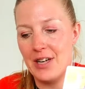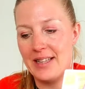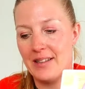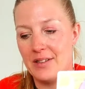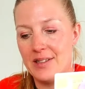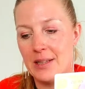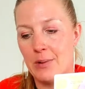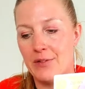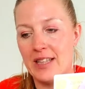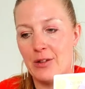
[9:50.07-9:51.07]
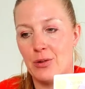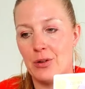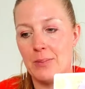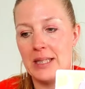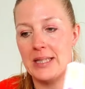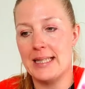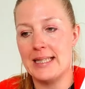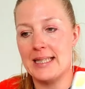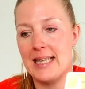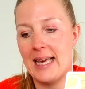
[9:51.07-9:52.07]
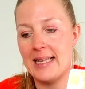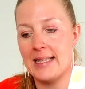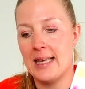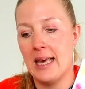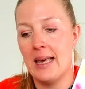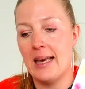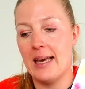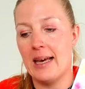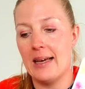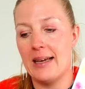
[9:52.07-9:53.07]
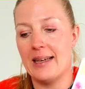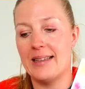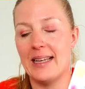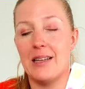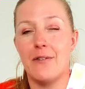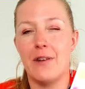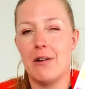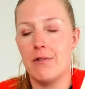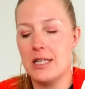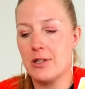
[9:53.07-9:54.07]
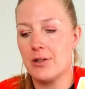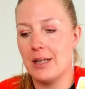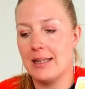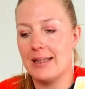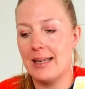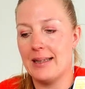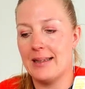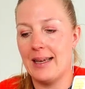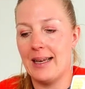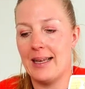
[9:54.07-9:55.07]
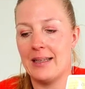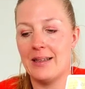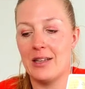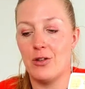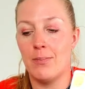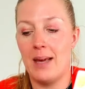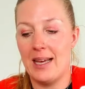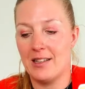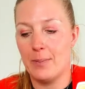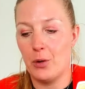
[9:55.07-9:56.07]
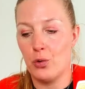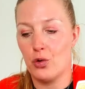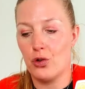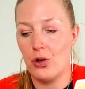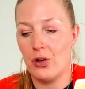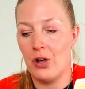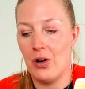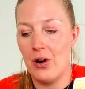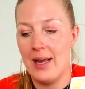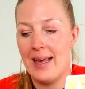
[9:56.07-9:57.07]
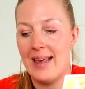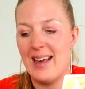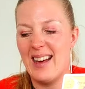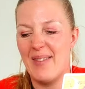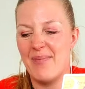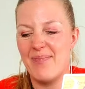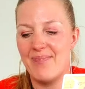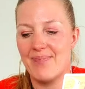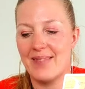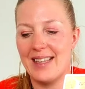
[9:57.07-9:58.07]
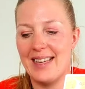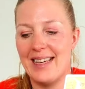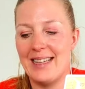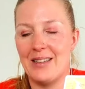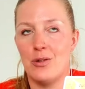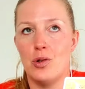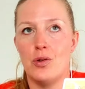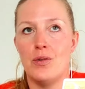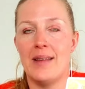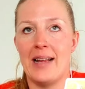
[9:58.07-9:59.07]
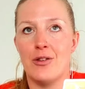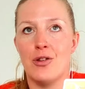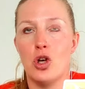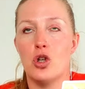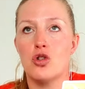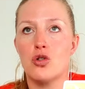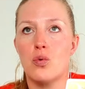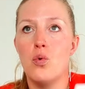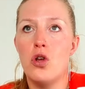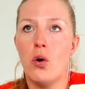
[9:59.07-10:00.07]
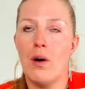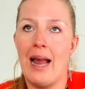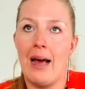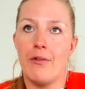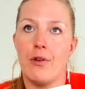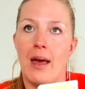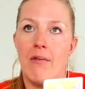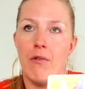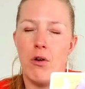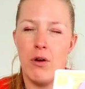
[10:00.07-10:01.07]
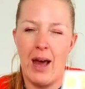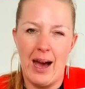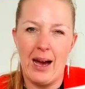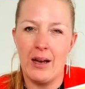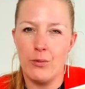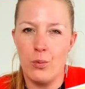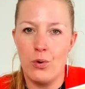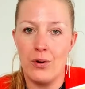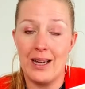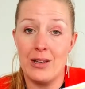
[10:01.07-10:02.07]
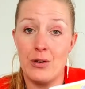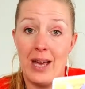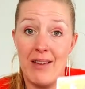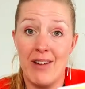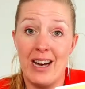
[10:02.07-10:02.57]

interesting with Saturn, because it says that it feels restricted, and that you may experience struggle, and that through your life you have learned hard work, and you have